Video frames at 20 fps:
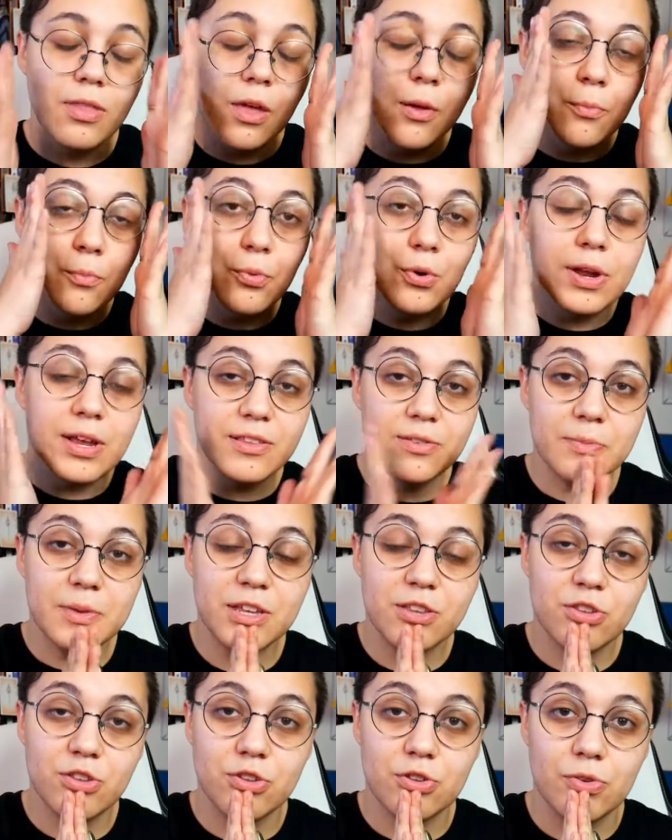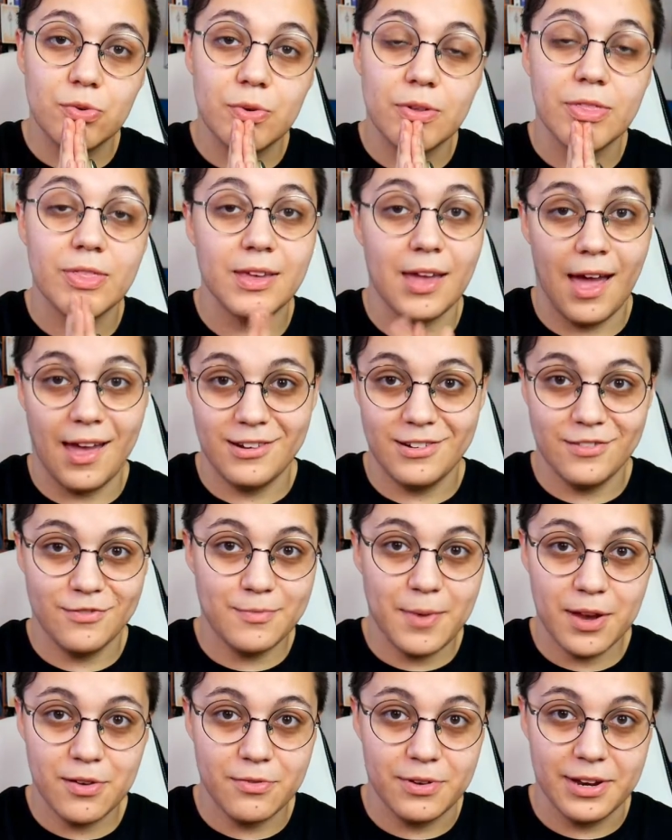brings me to the end of
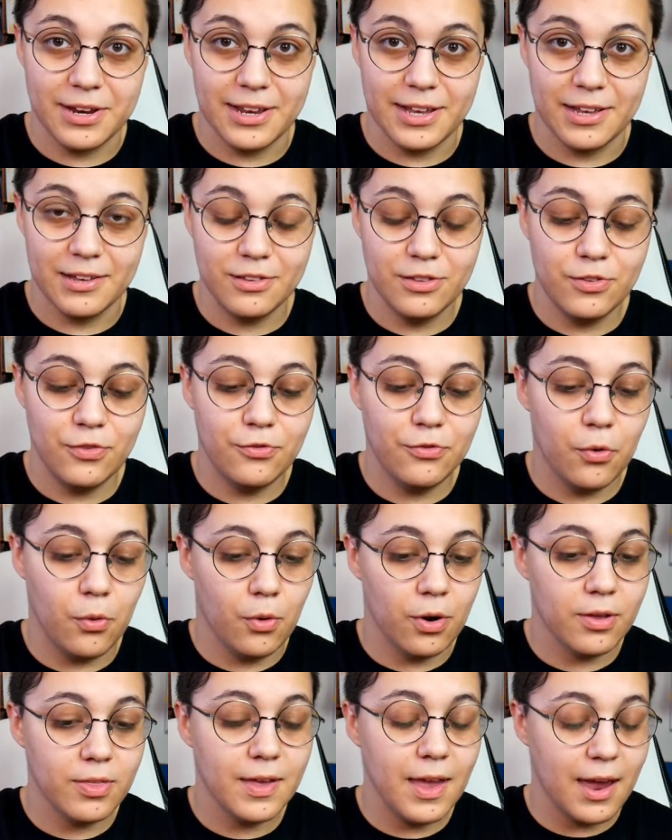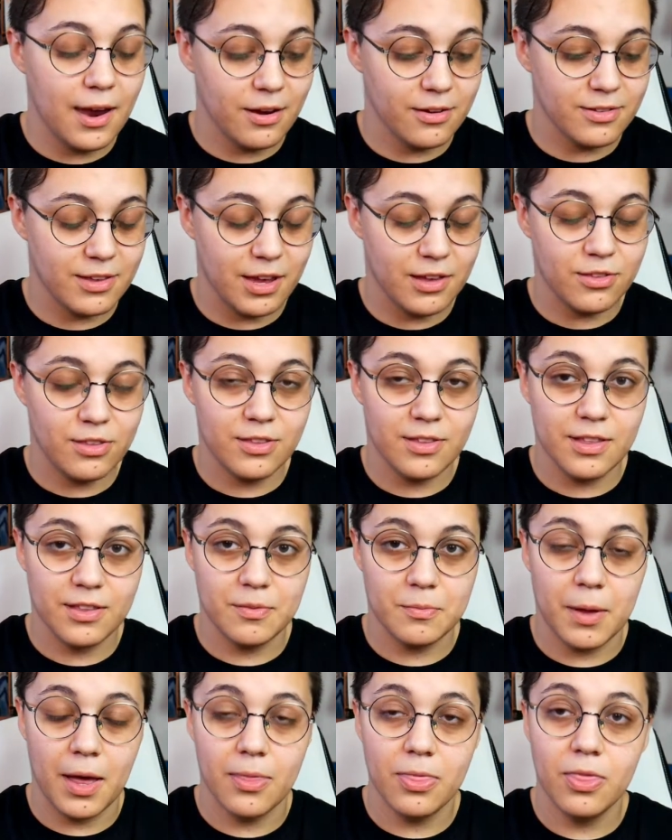my readings for the air signs
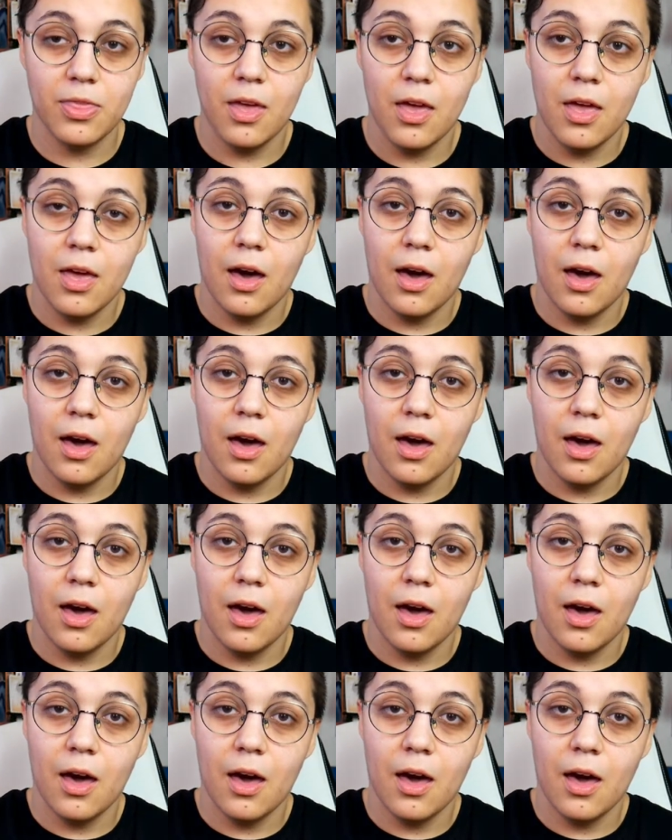this month.